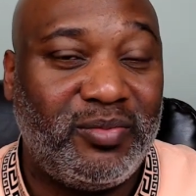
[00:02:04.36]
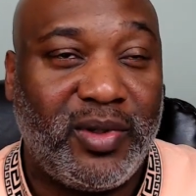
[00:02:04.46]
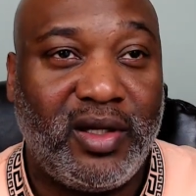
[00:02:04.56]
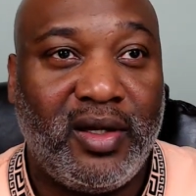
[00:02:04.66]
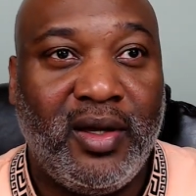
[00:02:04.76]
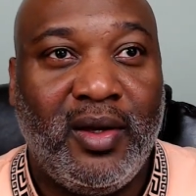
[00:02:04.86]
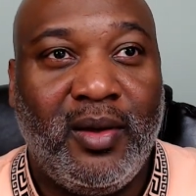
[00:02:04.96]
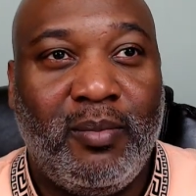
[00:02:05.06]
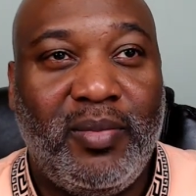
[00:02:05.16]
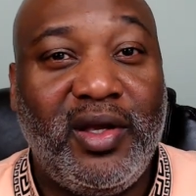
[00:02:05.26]
but
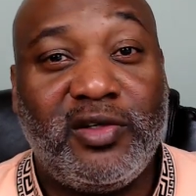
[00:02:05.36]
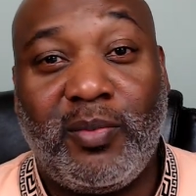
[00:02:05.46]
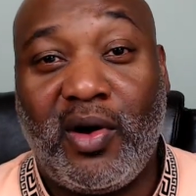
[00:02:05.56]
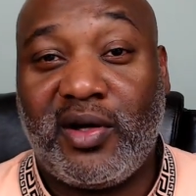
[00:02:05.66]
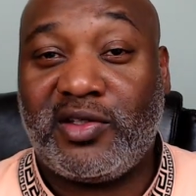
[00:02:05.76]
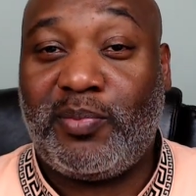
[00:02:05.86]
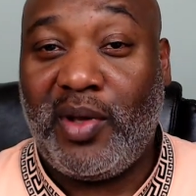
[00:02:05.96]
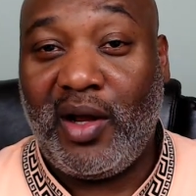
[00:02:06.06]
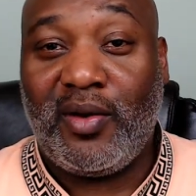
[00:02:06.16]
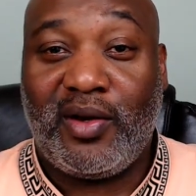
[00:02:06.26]
being smart as a
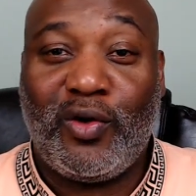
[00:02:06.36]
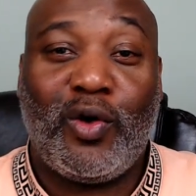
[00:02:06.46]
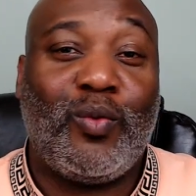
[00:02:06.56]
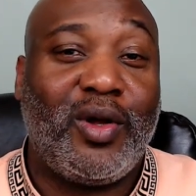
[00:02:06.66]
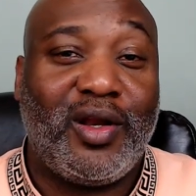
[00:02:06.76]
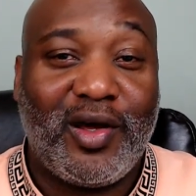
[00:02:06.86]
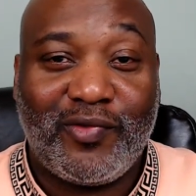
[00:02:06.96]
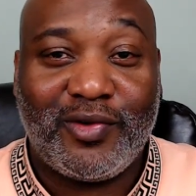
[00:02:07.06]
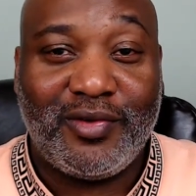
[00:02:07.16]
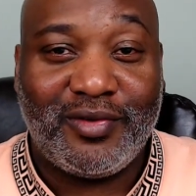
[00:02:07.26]
parent, knowing what
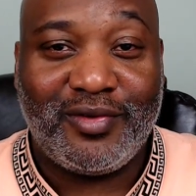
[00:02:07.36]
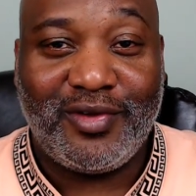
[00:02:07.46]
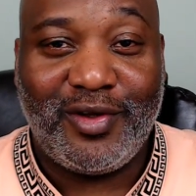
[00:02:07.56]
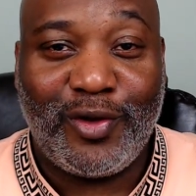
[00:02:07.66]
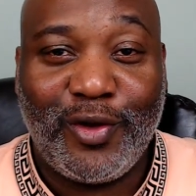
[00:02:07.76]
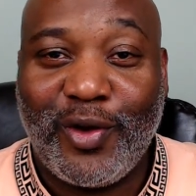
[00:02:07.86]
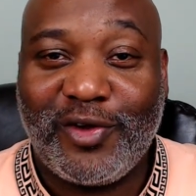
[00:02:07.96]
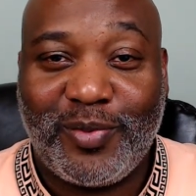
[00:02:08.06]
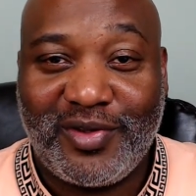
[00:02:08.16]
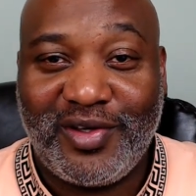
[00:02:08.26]
level, you know, your
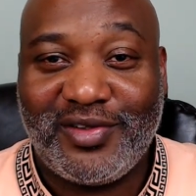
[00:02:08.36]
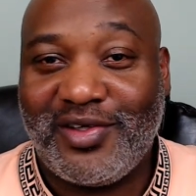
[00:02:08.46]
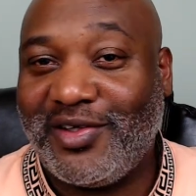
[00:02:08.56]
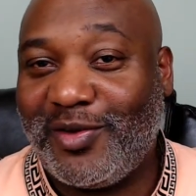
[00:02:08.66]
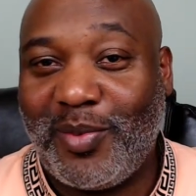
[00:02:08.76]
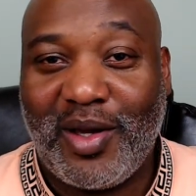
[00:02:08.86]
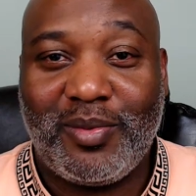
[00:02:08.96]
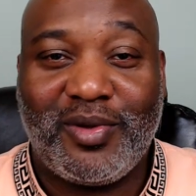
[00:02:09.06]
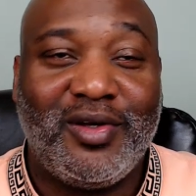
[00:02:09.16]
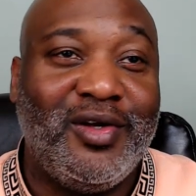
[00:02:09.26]
expertise is to be
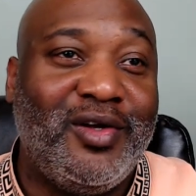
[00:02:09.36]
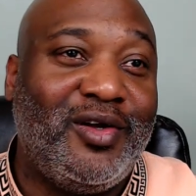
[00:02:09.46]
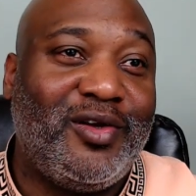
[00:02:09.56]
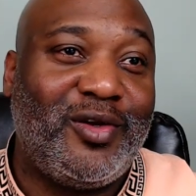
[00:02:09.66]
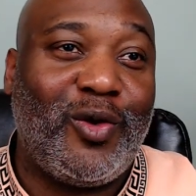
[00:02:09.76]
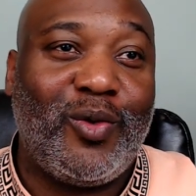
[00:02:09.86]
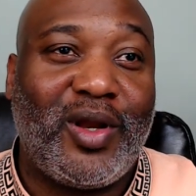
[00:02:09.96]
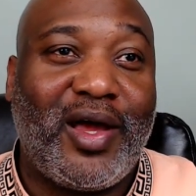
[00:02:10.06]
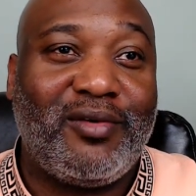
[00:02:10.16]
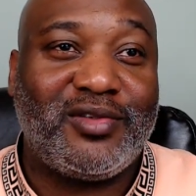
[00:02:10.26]
able to dole
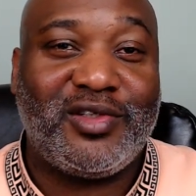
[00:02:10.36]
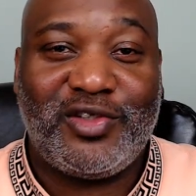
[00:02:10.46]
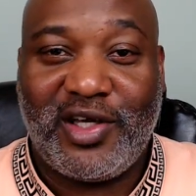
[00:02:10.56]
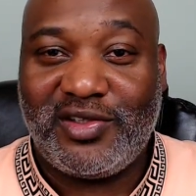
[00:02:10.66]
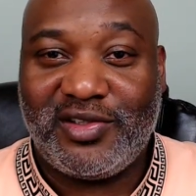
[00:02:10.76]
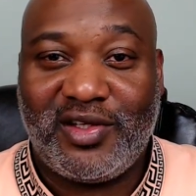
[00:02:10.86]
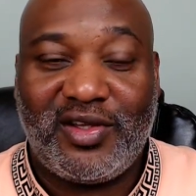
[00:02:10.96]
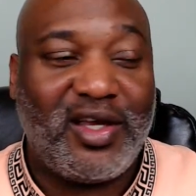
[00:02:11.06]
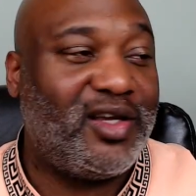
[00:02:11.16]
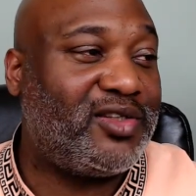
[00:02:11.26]
out suggestions and
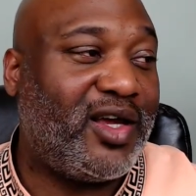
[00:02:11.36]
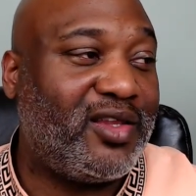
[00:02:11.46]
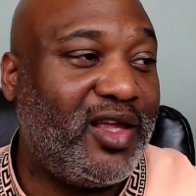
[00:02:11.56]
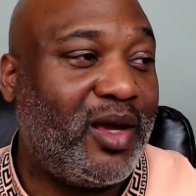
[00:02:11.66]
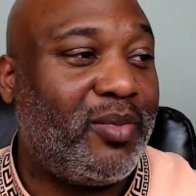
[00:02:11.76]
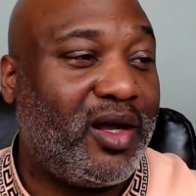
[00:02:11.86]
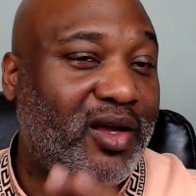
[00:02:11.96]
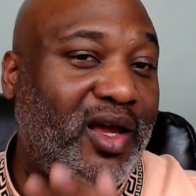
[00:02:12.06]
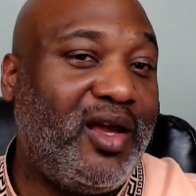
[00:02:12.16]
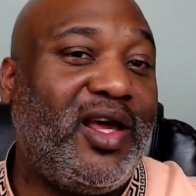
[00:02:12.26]
things like that. But
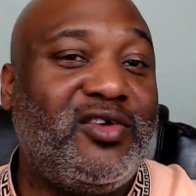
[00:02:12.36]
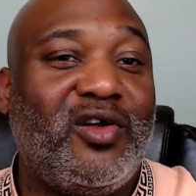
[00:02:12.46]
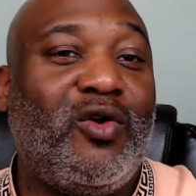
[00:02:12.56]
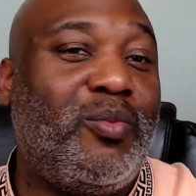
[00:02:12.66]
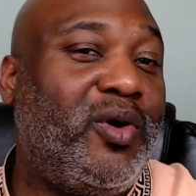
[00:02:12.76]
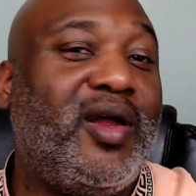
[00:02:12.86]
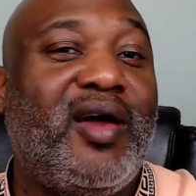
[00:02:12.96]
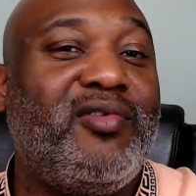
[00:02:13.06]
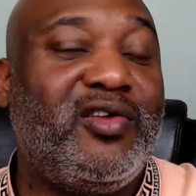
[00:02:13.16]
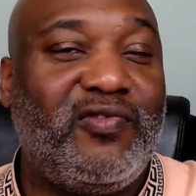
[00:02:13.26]
again, that's the whole point of
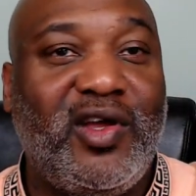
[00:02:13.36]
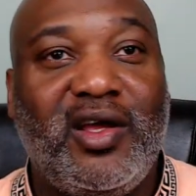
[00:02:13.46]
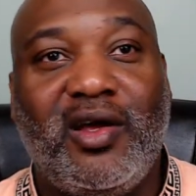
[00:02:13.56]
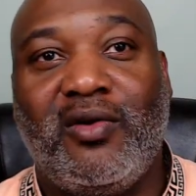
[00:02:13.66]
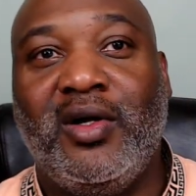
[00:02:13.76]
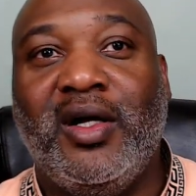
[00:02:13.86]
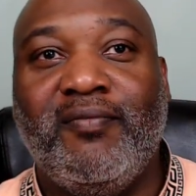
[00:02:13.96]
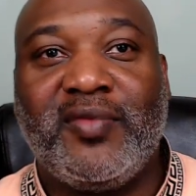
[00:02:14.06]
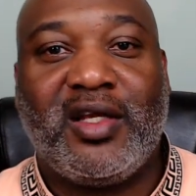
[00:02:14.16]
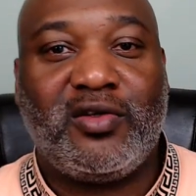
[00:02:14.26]
having this video,
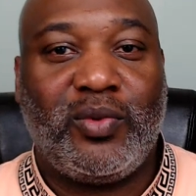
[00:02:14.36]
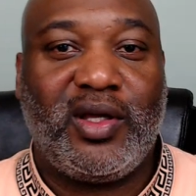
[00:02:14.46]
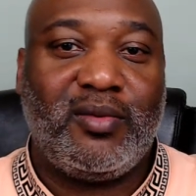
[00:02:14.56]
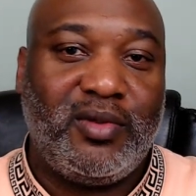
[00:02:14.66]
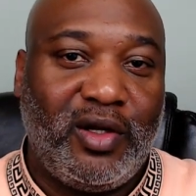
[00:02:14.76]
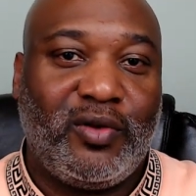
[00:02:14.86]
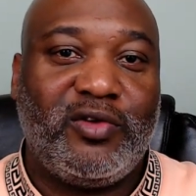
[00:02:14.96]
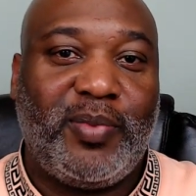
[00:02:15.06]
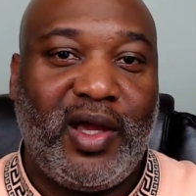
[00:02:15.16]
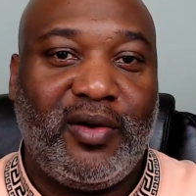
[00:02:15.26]
so we can, you know, as
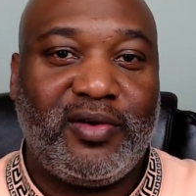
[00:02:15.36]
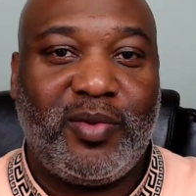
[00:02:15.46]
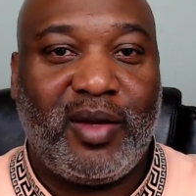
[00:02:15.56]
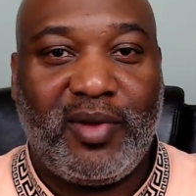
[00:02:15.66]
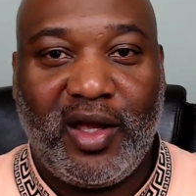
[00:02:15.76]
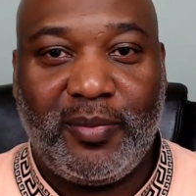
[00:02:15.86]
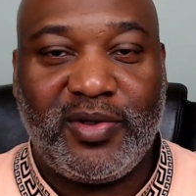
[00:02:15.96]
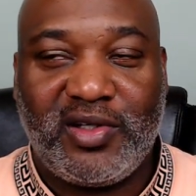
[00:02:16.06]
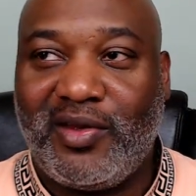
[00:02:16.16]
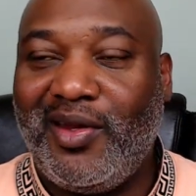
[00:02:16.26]
parents, be able to help
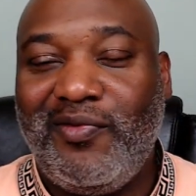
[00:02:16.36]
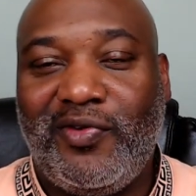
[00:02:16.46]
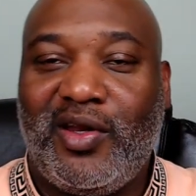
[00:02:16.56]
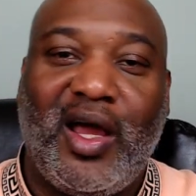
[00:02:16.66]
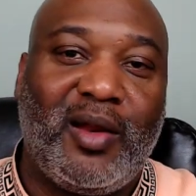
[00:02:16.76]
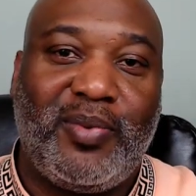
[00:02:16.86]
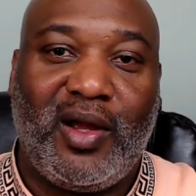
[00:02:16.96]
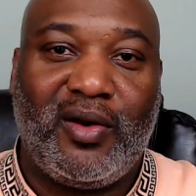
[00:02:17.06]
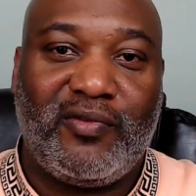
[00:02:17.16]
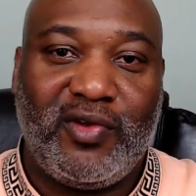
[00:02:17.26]
each other. Even if you're not a
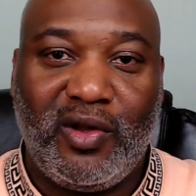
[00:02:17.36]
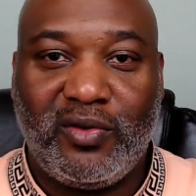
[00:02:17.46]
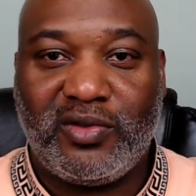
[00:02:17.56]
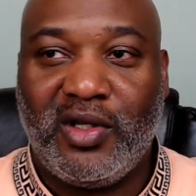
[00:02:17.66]
parent, if you know,